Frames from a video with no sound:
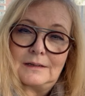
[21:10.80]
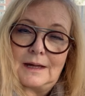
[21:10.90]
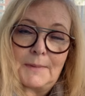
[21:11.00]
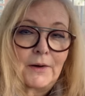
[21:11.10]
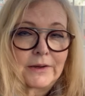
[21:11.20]

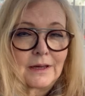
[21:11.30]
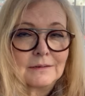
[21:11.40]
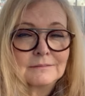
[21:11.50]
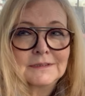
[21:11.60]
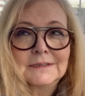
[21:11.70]
America
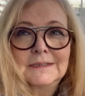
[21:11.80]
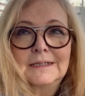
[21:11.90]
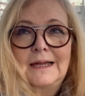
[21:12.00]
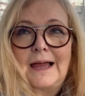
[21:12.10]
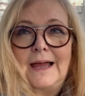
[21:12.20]

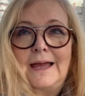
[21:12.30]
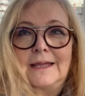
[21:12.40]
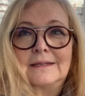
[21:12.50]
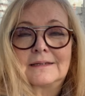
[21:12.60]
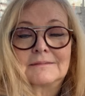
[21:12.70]

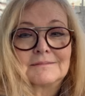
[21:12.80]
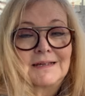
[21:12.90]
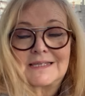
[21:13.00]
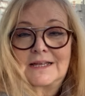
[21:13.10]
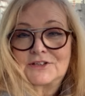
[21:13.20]
and
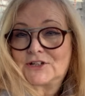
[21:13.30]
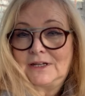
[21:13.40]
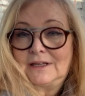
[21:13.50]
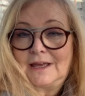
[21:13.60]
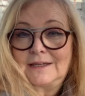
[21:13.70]

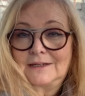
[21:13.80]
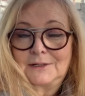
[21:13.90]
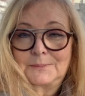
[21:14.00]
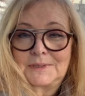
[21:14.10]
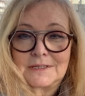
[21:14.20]
essentially ended
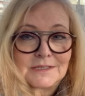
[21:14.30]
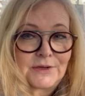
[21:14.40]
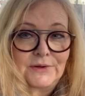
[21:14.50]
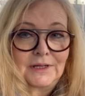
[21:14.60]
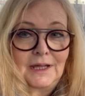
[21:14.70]
up
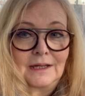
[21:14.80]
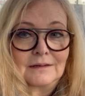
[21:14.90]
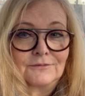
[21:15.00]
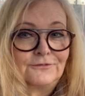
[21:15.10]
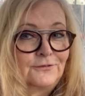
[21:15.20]
designing
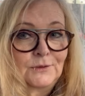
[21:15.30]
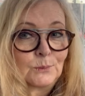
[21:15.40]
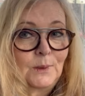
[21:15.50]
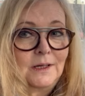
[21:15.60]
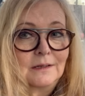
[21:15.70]

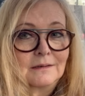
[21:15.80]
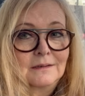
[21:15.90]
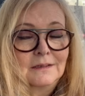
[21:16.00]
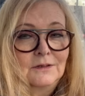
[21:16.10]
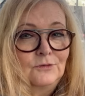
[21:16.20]
footwear
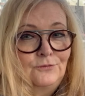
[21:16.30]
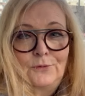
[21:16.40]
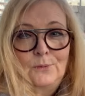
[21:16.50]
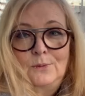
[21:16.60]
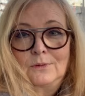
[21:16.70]

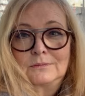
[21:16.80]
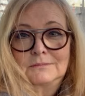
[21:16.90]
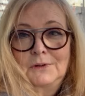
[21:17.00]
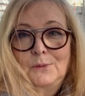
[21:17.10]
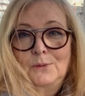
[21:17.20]
for
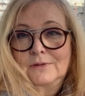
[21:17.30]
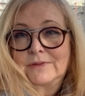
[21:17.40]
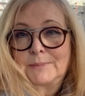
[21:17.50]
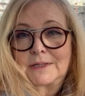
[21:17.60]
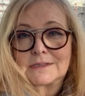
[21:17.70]
all of
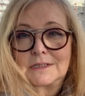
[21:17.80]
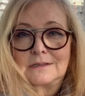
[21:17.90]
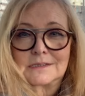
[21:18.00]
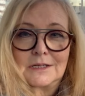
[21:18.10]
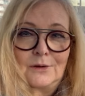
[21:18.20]
the big
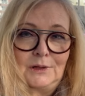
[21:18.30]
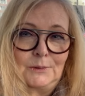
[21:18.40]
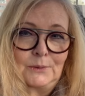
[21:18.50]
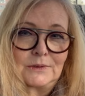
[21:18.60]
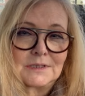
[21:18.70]
stars in
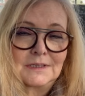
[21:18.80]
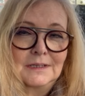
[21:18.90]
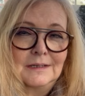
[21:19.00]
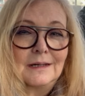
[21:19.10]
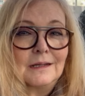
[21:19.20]
Hollywood
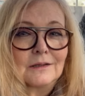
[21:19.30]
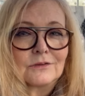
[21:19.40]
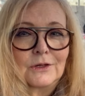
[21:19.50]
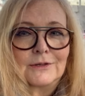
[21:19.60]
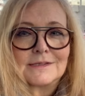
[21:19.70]
in the
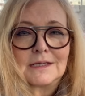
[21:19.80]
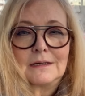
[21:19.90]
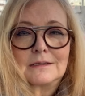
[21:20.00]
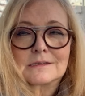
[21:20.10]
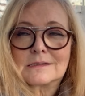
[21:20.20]

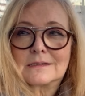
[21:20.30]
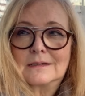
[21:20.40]
30s.